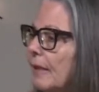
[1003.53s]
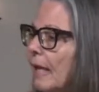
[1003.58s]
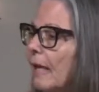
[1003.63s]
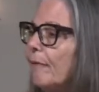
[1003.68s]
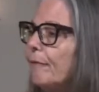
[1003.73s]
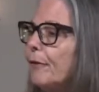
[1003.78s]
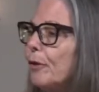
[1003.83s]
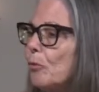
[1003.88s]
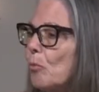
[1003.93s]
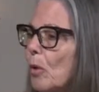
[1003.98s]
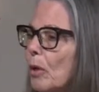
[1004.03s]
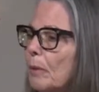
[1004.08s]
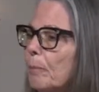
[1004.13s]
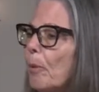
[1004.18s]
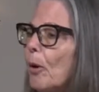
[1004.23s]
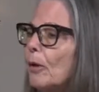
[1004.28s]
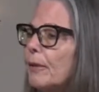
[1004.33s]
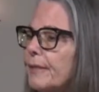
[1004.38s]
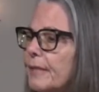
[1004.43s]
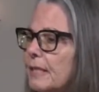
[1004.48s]
If you want to
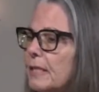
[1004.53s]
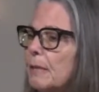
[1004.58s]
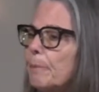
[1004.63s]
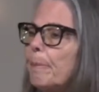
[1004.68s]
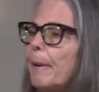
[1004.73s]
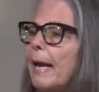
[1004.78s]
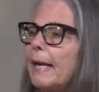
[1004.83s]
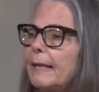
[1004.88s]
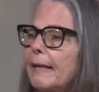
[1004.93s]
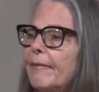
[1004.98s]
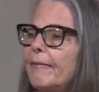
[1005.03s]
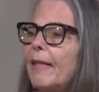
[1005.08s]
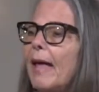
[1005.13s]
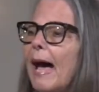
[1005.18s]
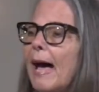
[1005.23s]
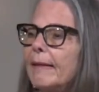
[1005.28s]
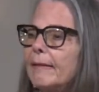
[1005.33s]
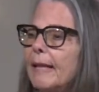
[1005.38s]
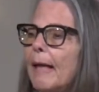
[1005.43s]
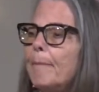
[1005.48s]
participate in
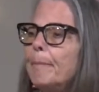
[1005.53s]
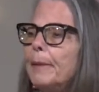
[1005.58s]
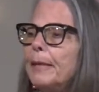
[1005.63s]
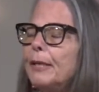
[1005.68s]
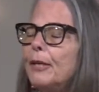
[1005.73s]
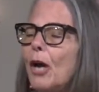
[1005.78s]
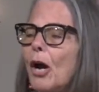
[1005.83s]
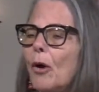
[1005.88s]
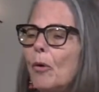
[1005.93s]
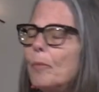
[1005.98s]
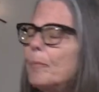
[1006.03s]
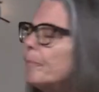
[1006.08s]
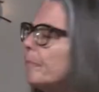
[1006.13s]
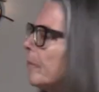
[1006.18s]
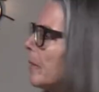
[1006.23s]
that, let me know.